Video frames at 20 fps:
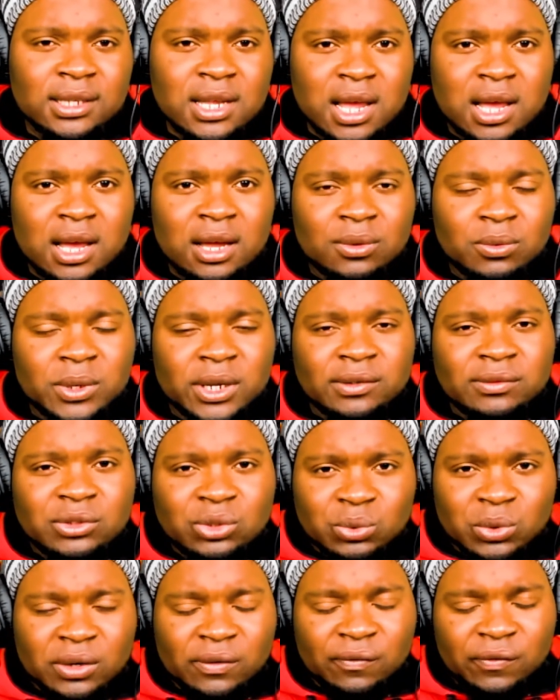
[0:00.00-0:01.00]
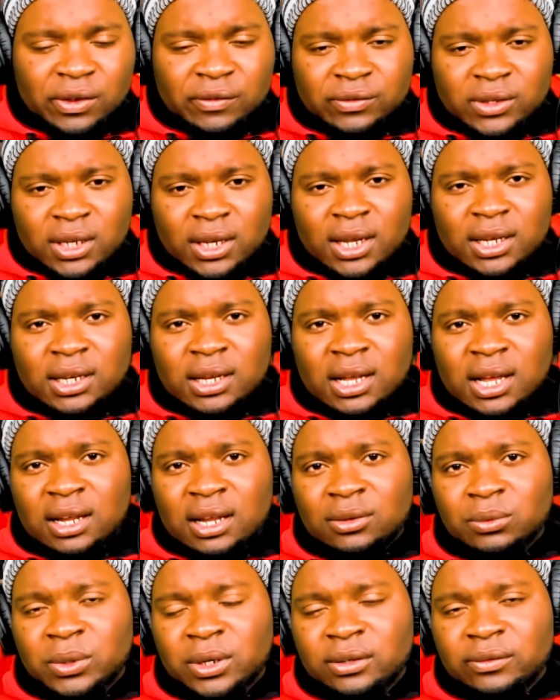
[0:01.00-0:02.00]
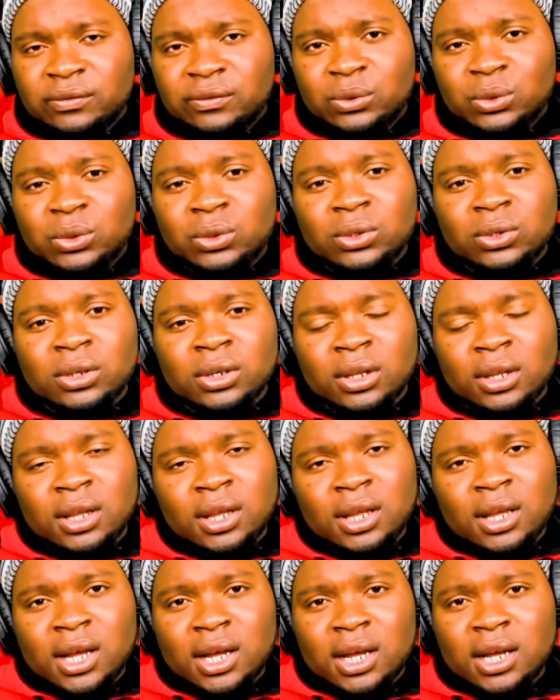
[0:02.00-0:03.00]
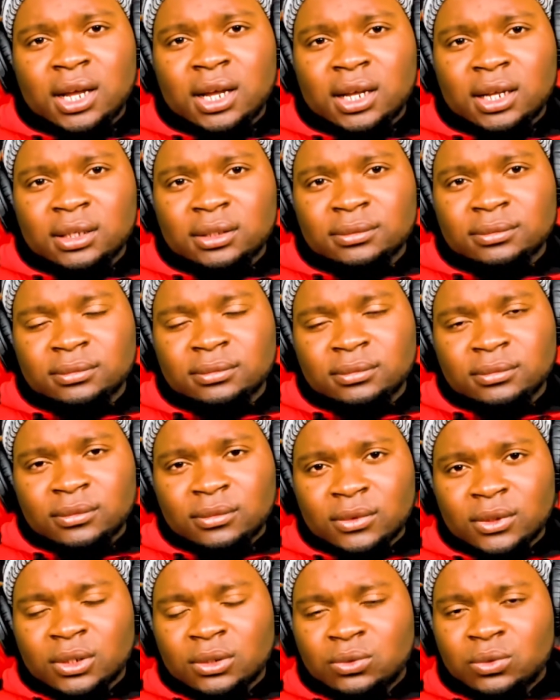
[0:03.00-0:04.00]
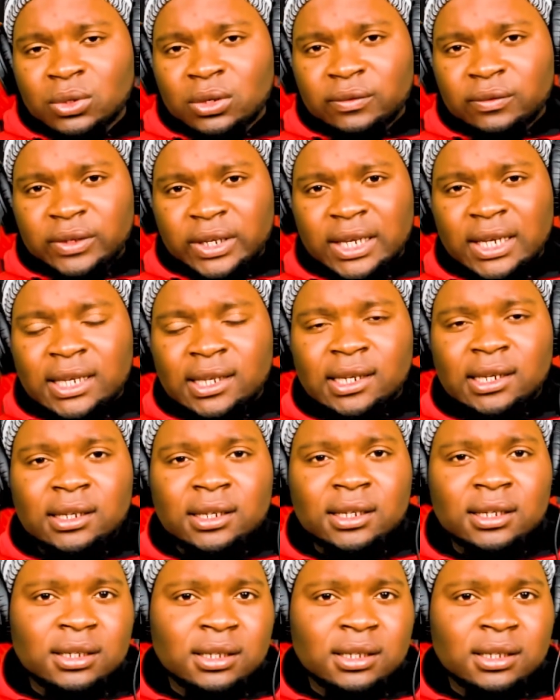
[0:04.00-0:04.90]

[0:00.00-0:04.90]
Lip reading: I had one for $12.50 and I had one for $12.80.